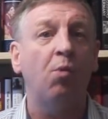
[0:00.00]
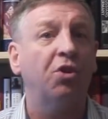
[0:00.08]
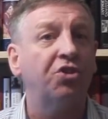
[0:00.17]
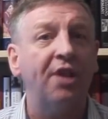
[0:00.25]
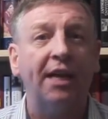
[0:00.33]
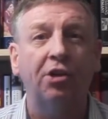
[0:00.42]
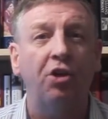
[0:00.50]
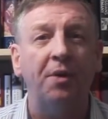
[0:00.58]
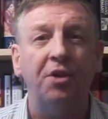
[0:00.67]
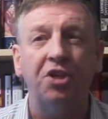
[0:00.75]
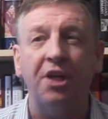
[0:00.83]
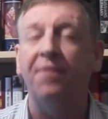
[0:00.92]
What's that going
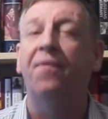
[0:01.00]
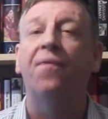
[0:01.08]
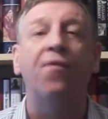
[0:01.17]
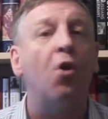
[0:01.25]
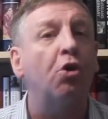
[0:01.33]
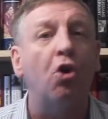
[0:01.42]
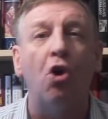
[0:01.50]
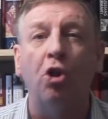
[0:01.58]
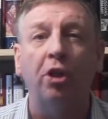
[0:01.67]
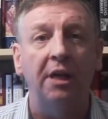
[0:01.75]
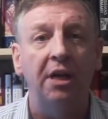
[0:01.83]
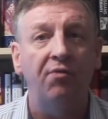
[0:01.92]
to achieve? Fuck
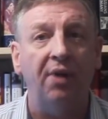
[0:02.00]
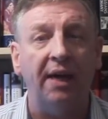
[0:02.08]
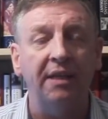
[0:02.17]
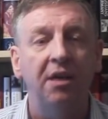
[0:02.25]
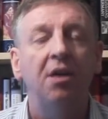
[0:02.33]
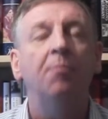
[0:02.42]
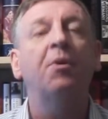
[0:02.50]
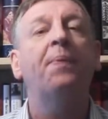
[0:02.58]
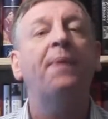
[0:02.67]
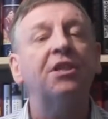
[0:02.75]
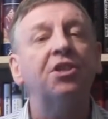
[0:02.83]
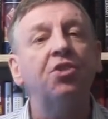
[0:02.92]
all, right?
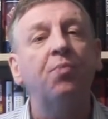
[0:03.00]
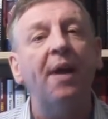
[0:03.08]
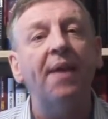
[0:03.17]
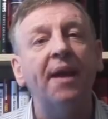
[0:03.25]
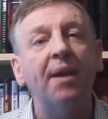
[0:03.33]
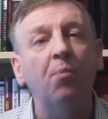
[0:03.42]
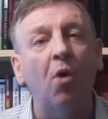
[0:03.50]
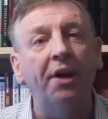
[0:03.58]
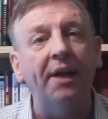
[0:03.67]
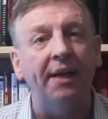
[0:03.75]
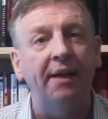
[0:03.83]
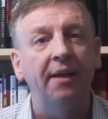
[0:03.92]
But this is they
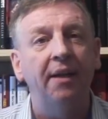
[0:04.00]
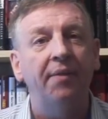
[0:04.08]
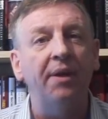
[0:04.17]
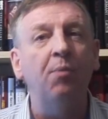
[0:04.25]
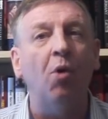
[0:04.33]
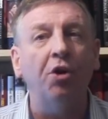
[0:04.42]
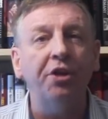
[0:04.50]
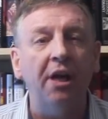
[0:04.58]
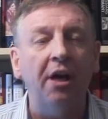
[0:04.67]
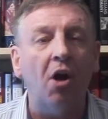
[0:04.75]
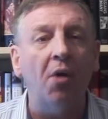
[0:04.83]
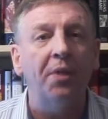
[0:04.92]
want it. They want you
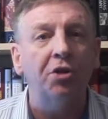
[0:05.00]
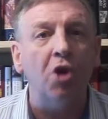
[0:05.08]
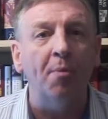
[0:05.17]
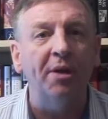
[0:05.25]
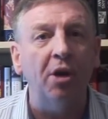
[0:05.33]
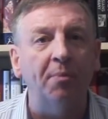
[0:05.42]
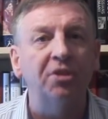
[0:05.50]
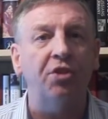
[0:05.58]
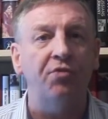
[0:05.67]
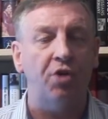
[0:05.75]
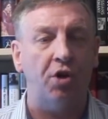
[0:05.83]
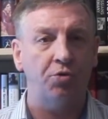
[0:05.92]
on the Tommy
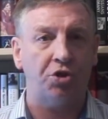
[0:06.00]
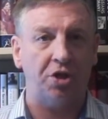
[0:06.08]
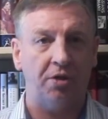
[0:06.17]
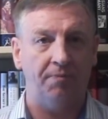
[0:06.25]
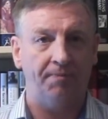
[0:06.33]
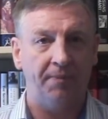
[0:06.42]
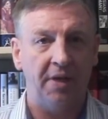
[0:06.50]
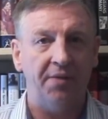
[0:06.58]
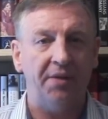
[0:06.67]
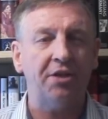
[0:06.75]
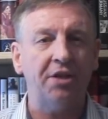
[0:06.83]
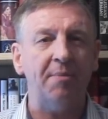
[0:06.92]
Robinson Roadshow,
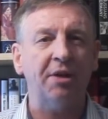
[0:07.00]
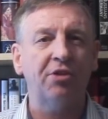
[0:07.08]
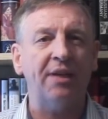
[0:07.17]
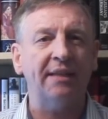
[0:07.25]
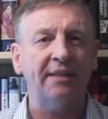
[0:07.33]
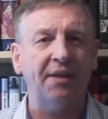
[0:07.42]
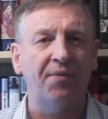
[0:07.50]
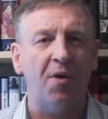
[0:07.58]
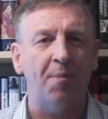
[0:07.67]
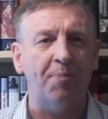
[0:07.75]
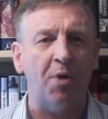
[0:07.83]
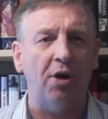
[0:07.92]
the Democratic
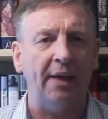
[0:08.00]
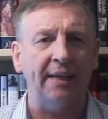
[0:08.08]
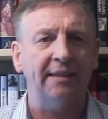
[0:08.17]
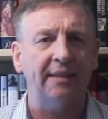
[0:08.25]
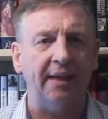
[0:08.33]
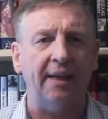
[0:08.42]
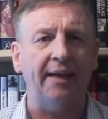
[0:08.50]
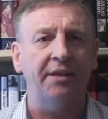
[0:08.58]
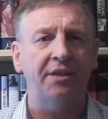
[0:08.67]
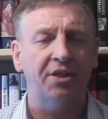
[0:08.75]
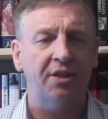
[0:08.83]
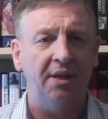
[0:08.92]
Football Lads
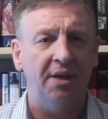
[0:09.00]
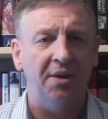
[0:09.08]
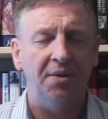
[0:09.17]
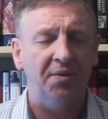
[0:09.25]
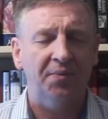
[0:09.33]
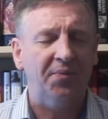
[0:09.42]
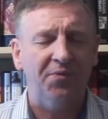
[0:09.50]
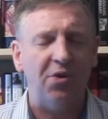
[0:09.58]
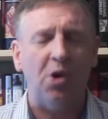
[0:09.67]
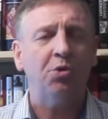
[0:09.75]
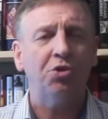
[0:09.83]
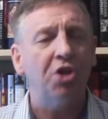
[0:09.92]
Alliance
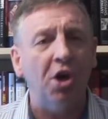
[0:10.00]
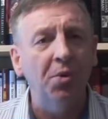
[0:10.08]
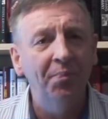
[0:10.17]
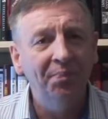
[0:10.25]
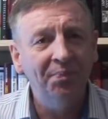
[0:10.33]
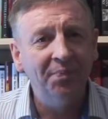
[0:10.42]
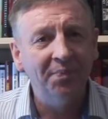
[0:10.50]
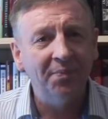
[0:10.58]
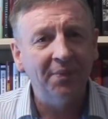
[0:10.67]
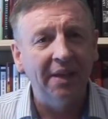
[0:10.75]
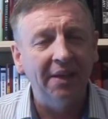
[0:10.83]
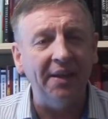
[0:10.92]
Roadshow,
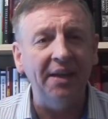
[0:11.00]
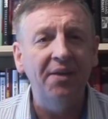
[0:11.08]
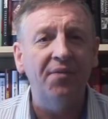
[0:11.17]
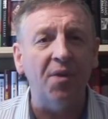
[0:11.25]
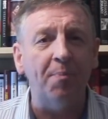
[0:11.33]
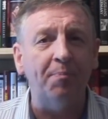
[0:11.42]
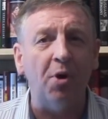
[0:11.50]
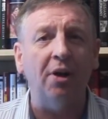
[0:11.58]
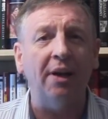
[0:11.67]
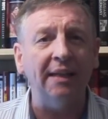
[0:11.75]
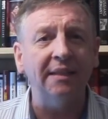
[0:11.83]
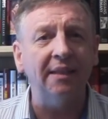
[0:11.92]
the
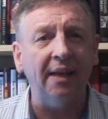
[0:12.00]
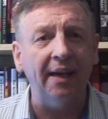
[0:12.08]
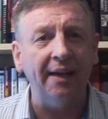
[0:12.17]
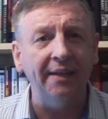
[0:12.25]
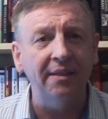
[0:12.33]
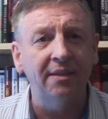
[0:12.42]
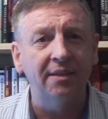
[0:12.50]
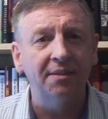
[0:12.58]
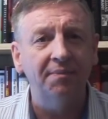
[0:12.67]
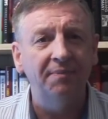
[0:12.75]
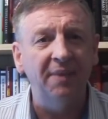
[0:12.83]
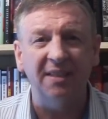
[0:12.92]
Football Lads
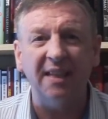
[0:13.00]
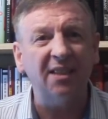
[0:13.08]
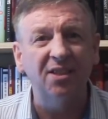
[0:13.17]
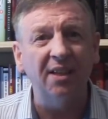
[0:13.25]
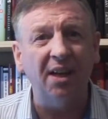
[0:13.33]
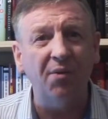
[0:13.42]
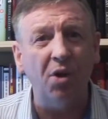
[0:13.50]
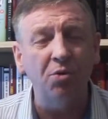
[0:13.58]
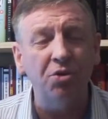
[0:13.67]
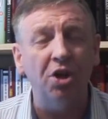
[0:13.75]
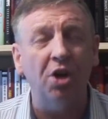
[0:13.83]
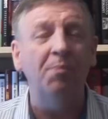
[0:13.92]
Alliance, is that still a
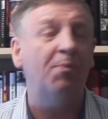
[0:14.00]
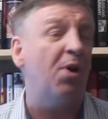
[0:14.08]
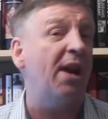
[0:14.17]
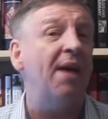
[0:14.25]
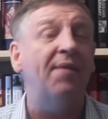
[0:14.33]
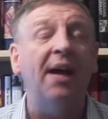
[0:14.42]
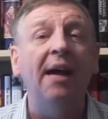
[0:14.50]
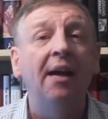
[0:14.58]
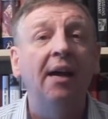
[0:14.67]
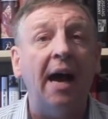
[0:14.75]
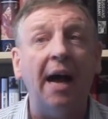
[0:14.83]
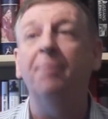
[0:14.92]
roadshow? Whatever.
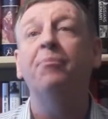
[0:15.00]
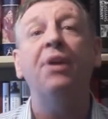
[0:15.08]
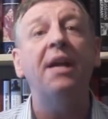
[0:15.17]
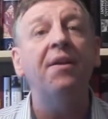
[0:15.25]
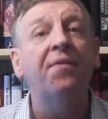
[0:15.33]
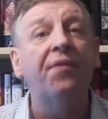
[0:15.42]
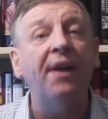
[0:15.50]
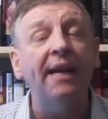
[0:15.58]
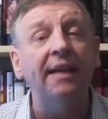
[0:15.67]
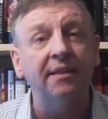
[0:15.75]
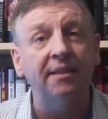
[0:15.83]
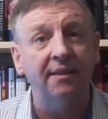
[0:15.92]
And Britain
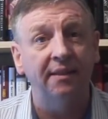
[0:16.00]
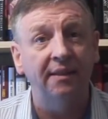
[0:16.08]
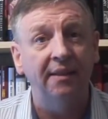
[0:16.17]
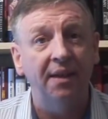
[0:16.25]
First.